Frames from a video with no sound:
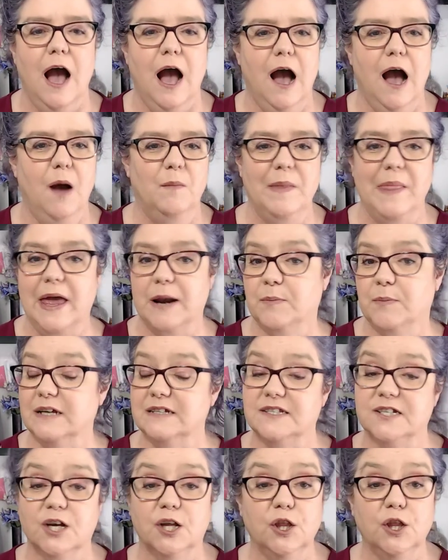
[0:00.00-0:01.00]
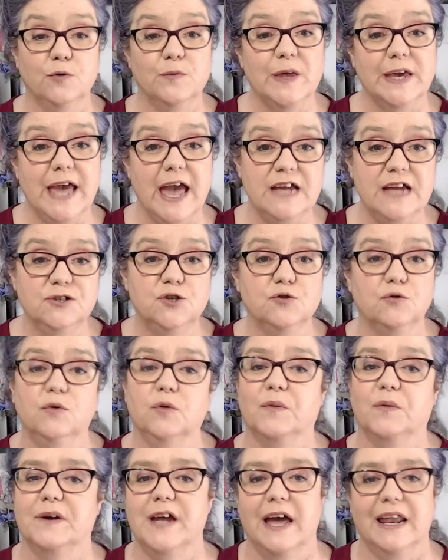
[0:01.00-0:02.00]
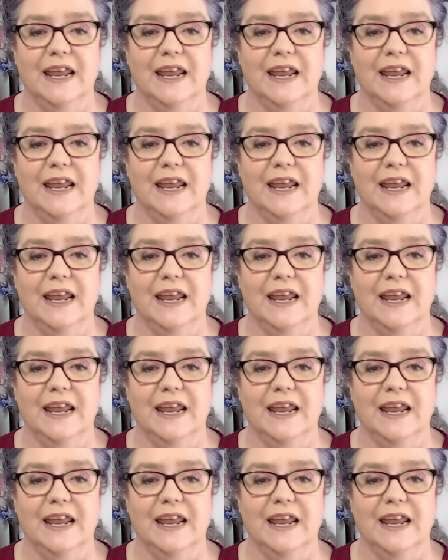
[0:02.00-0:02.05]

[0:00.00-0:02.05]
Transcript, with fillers: Um, and that applies to clothing and jewelry.